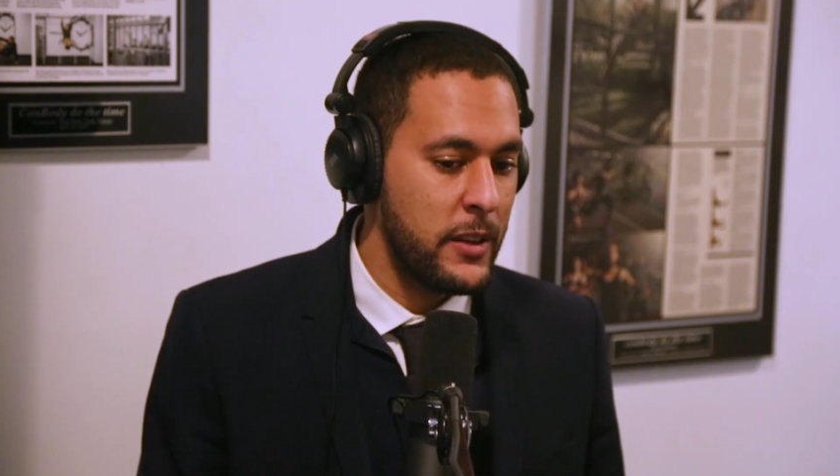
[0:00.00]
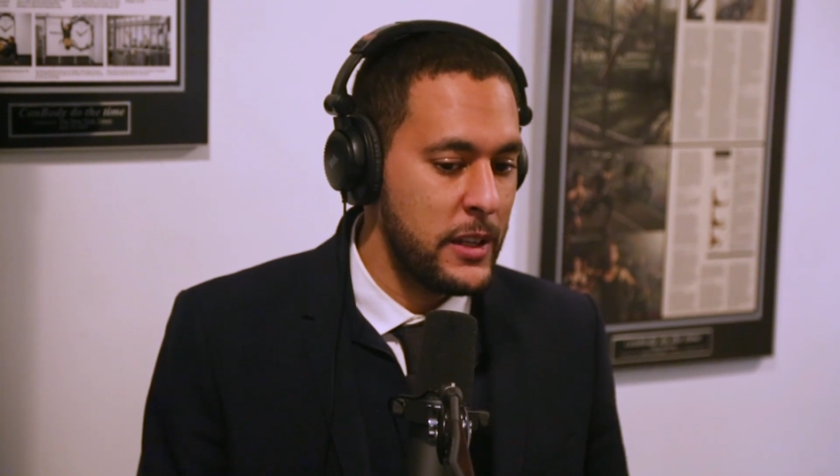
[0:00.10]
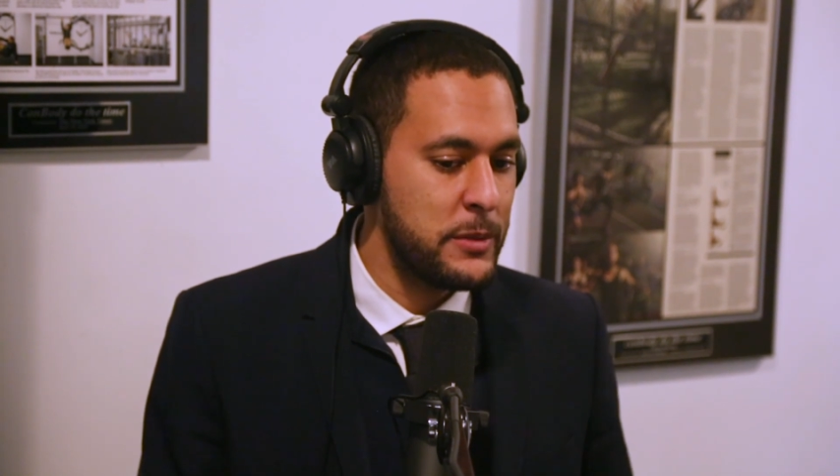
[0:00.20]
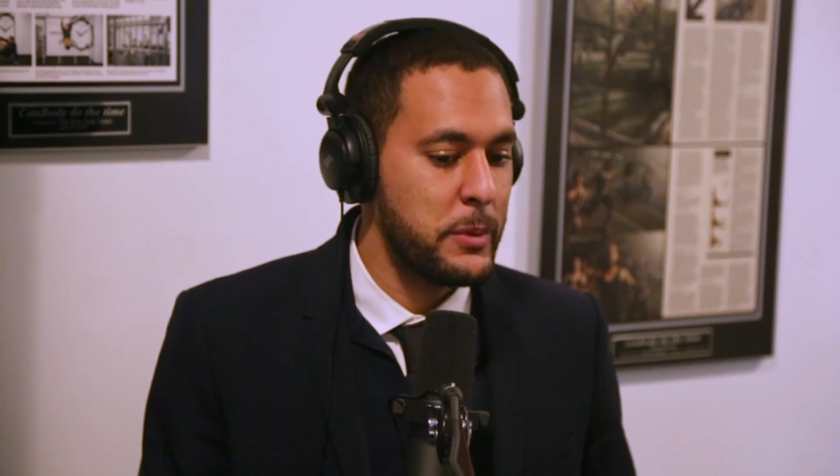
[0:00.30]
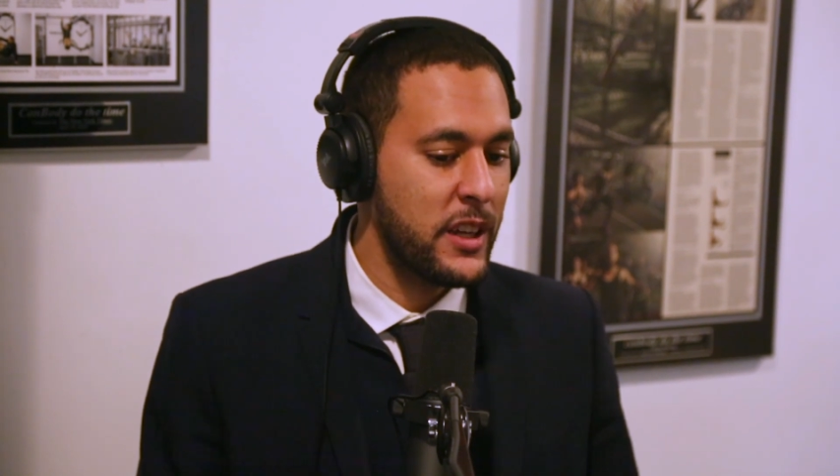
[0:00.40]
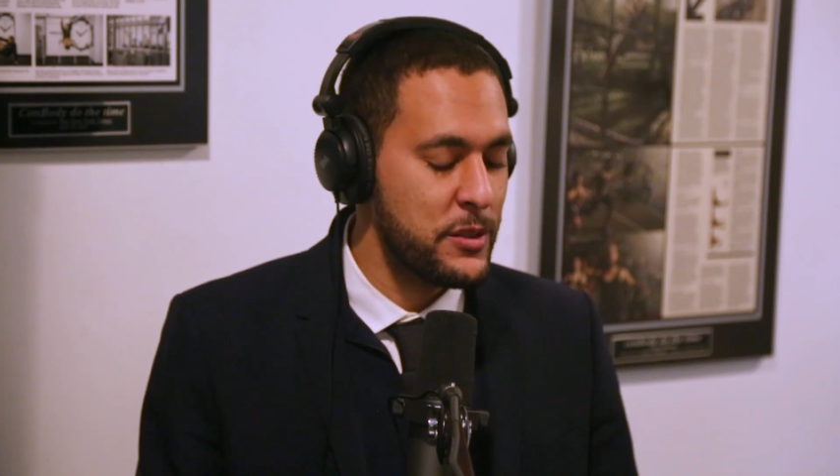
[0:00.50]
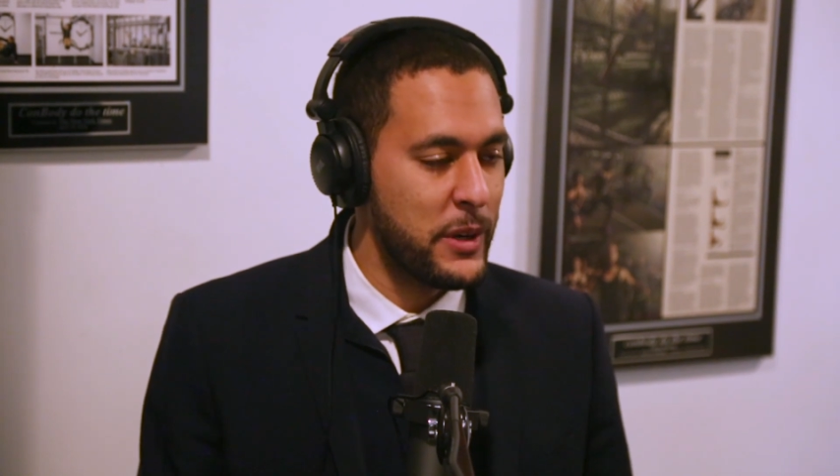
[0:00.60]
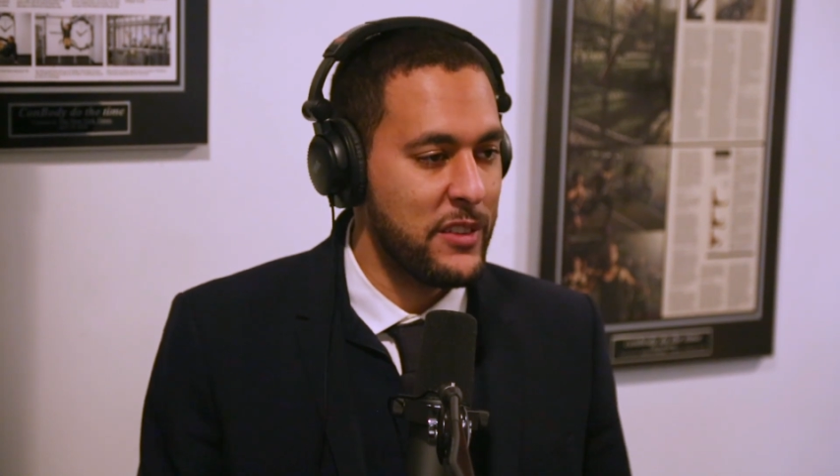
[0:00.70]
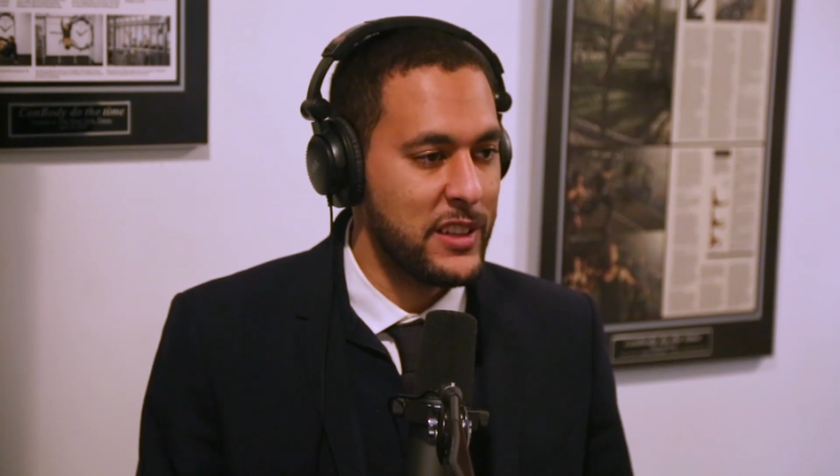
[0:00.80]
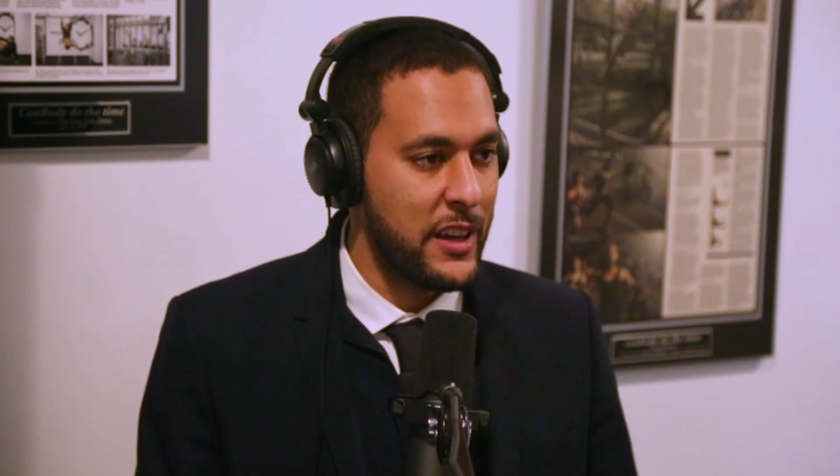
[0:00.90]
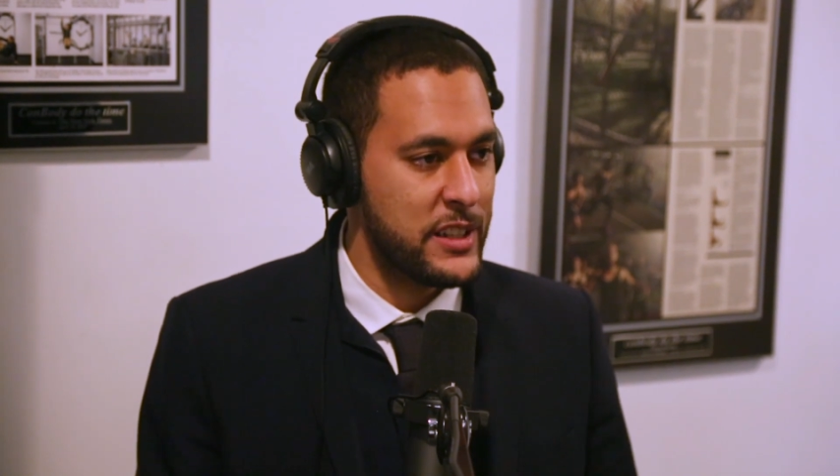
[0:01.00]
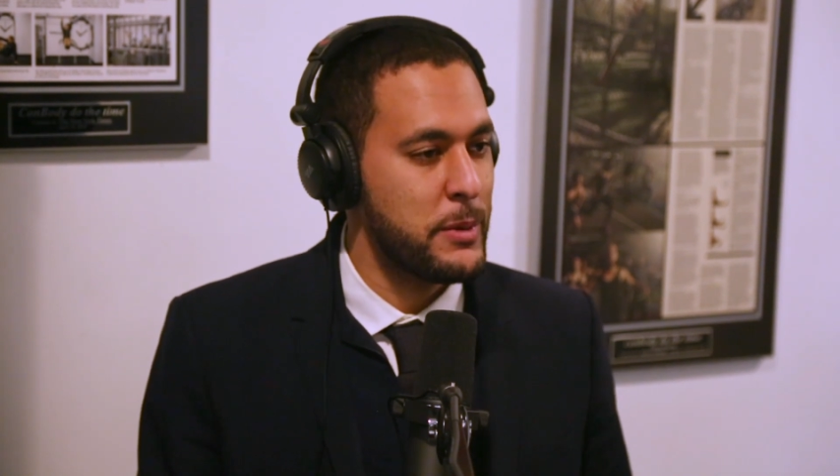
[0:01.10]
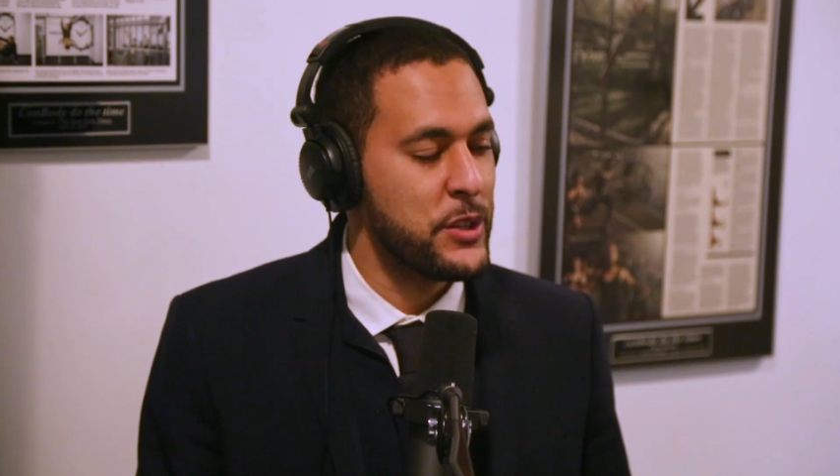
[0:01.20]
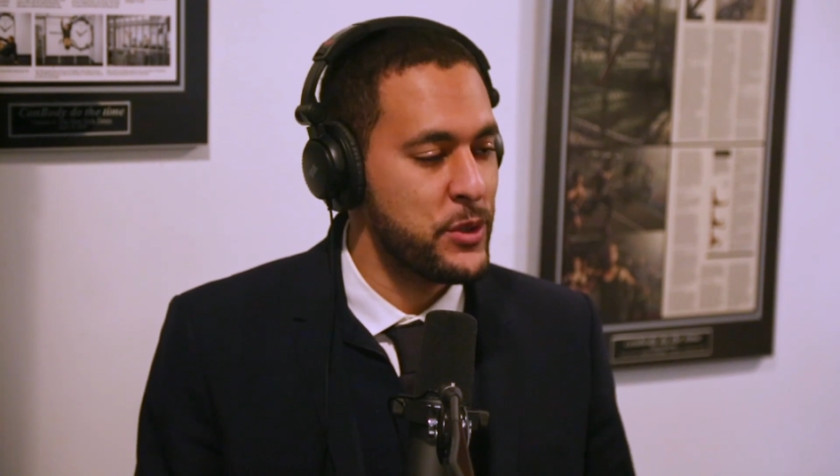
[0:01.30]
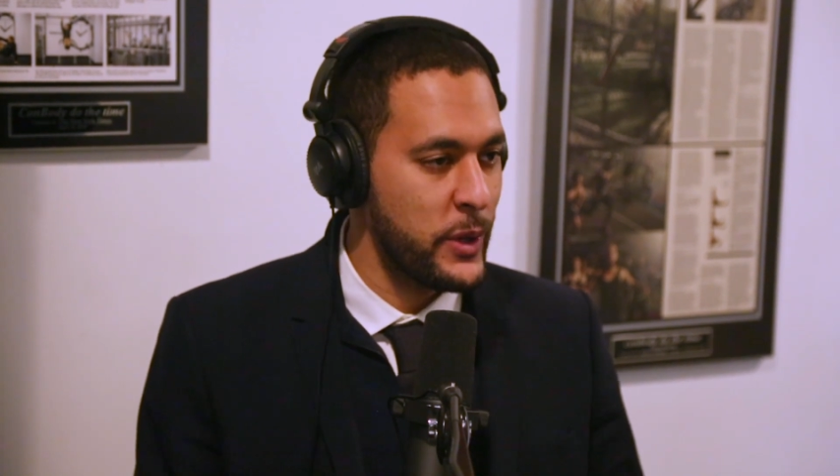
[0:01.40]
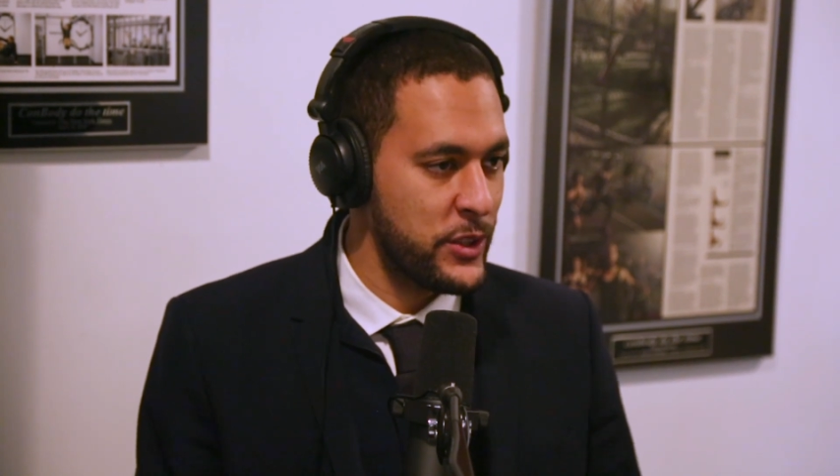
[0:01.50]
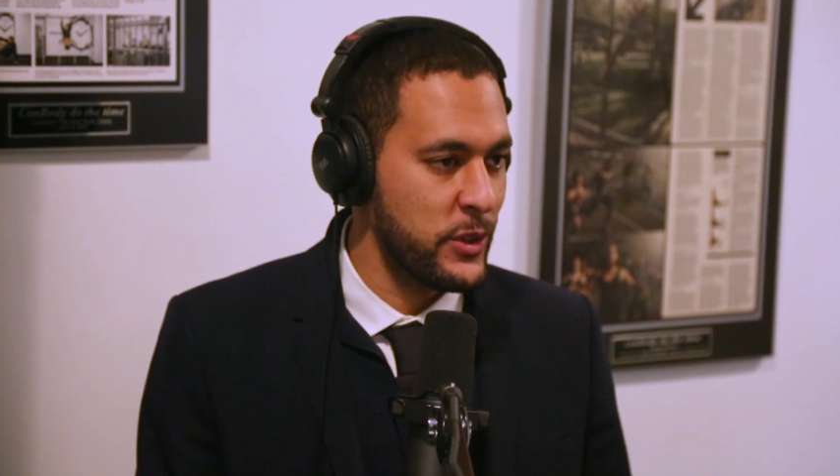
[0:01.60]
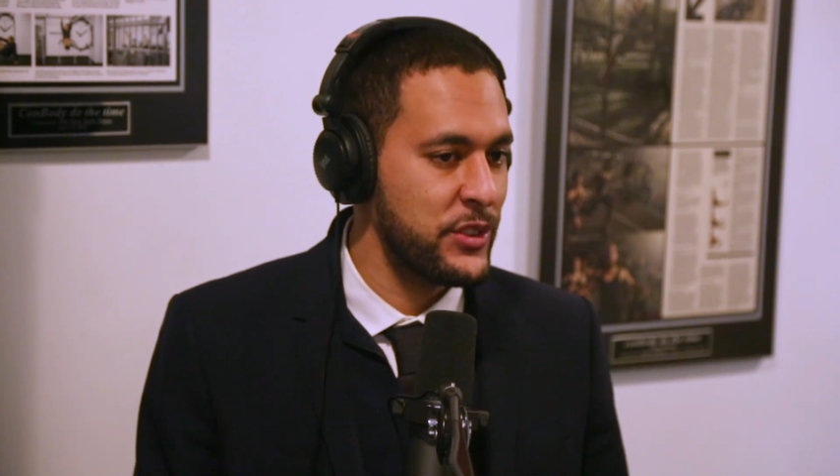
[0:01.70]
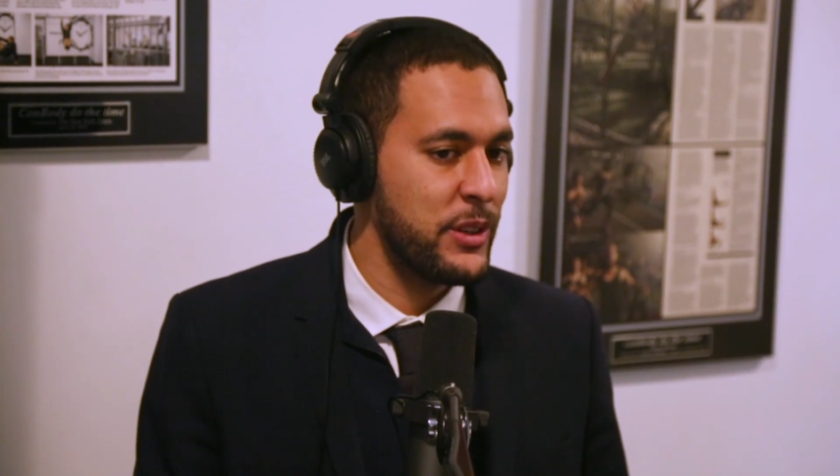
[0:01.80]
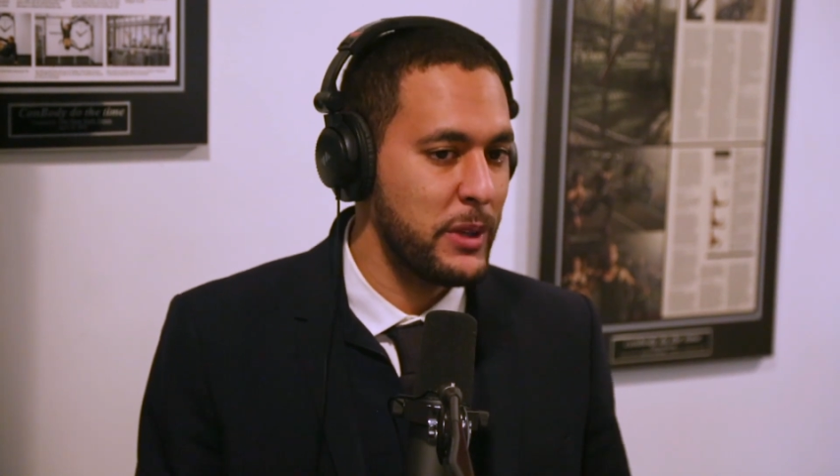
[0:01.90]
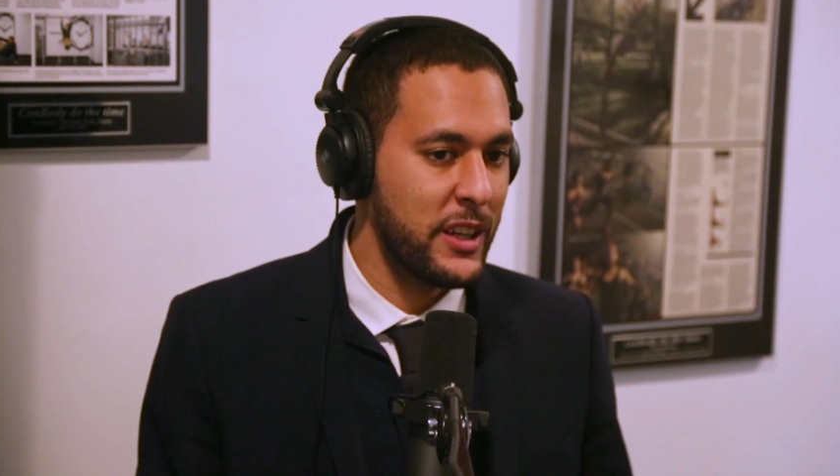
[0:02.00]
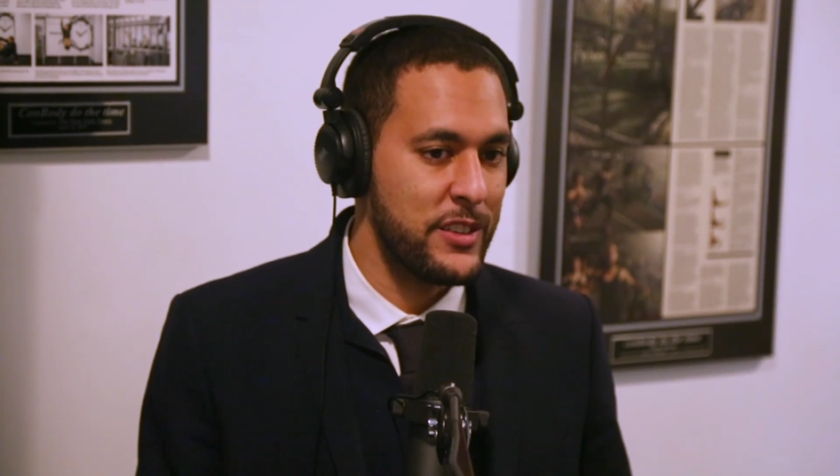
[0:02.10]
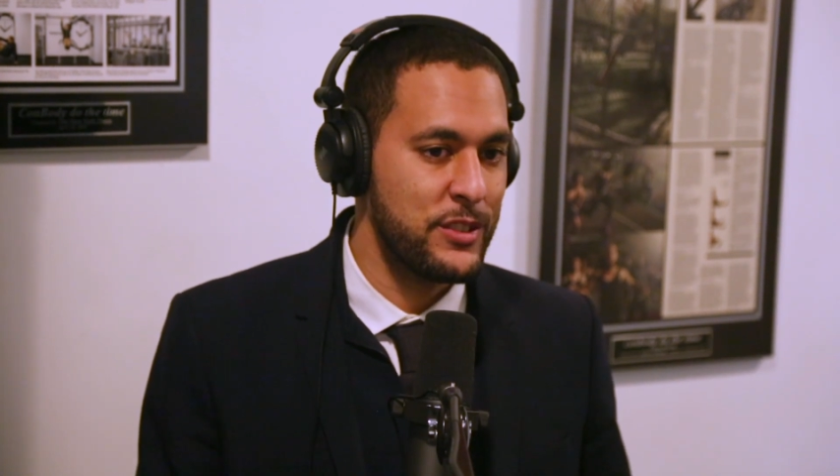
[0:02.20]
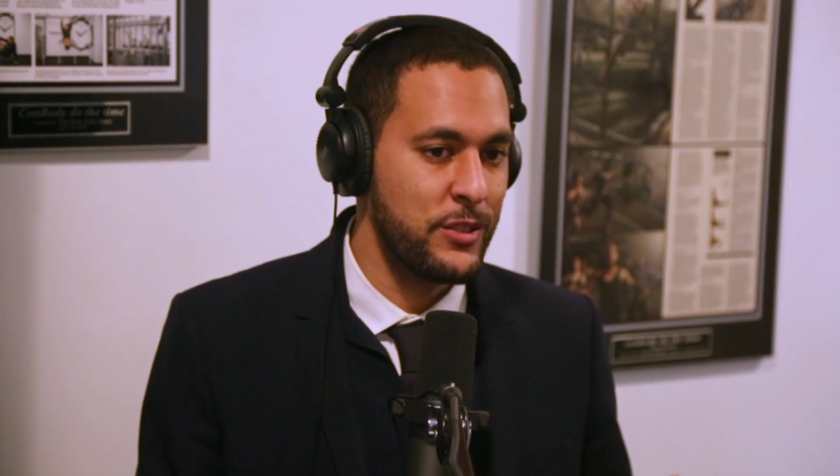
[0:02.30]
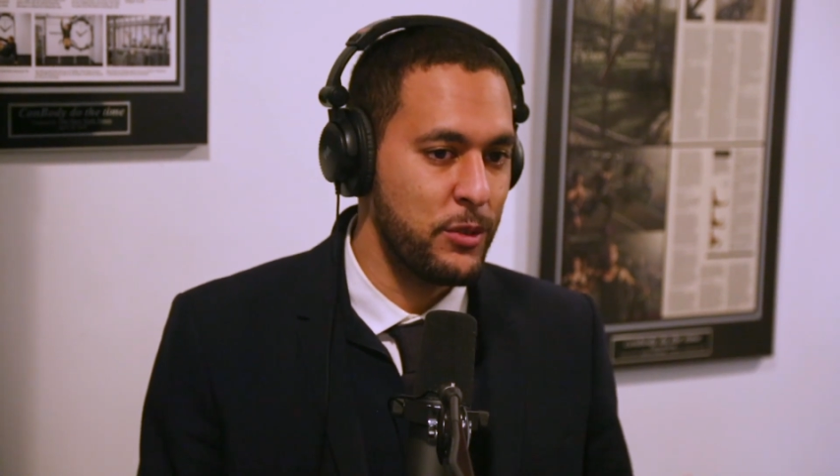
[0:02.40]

is because we have a lot of special interests and because